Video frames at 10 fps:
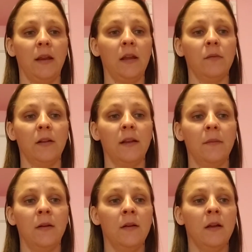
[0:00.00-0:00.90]
It
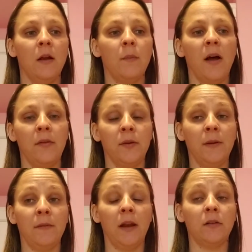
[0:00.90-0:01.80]
really bothers
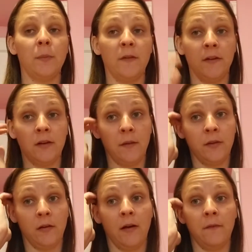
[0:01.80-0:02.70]
me when I trip over stuff,
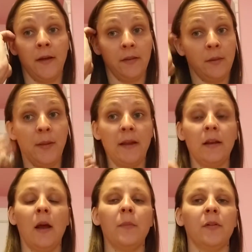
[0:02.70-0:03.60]
so I'll finally pick it up.